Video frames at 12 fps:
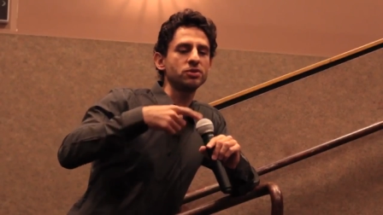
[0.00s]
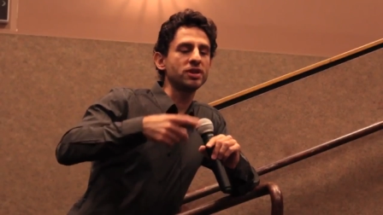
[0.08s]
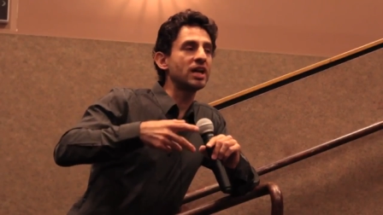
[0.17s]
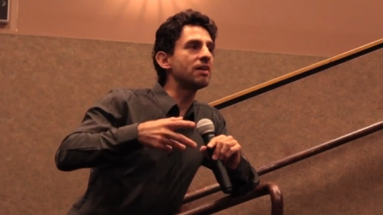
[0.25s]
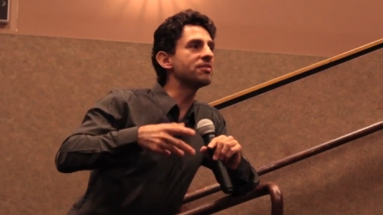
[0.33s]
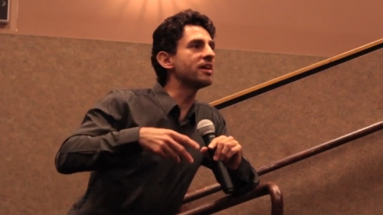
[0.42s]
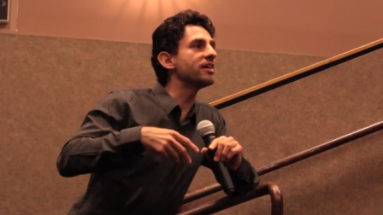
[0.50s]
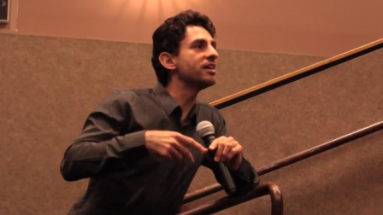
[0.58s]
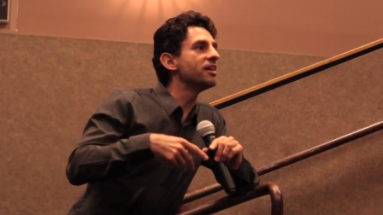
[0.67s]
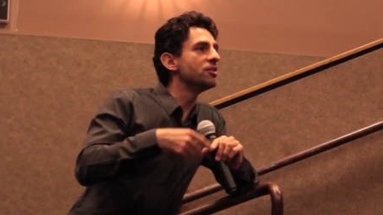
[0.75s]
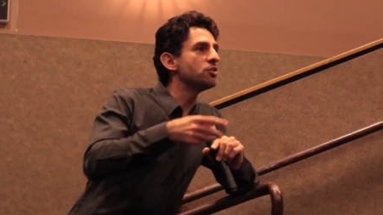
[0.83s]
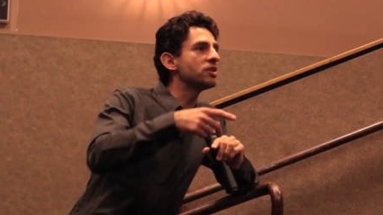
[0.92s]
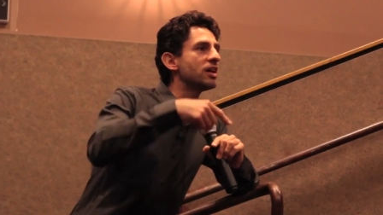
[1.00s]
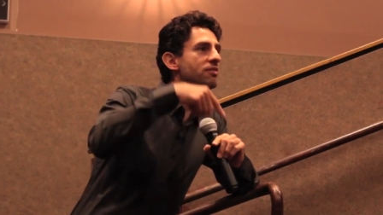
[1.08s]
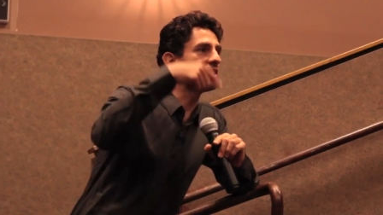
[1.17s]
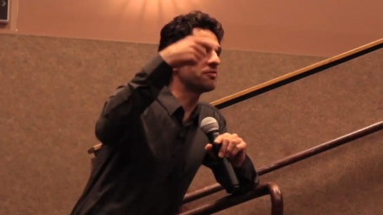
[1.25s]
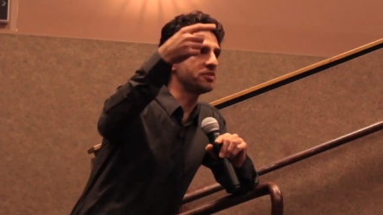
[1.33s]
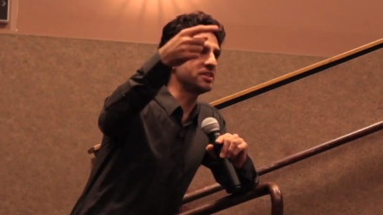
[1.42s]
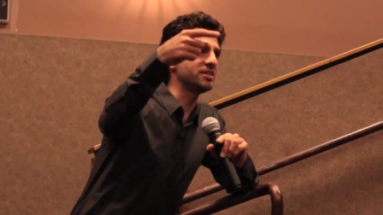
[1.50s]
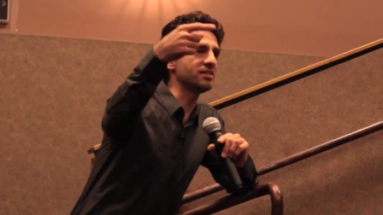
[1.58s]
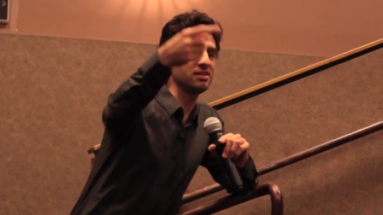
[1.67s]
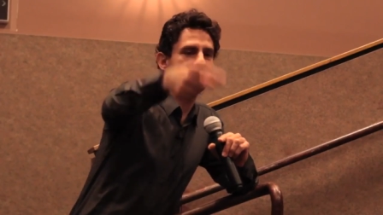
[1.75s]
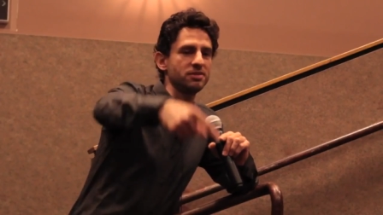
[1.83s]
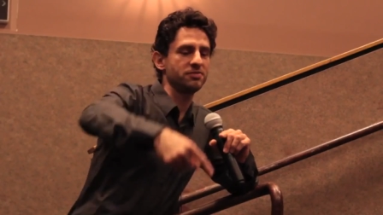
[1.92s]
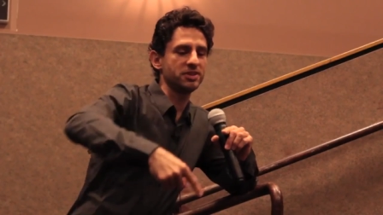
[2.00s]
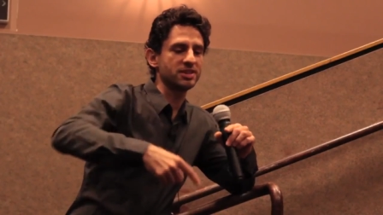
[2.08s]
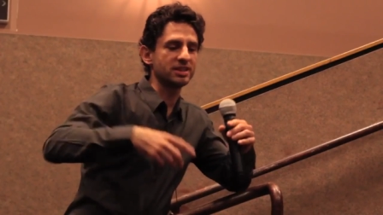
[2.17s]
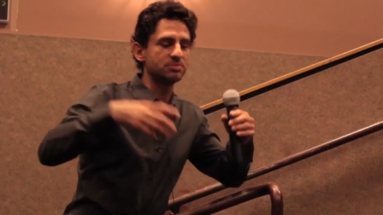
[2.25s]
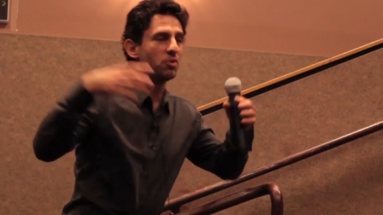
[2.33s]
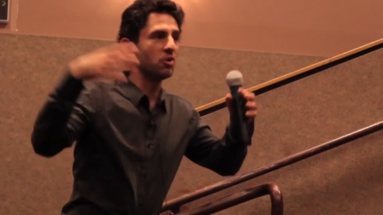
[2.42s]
you can have that. You can have that physically if it's a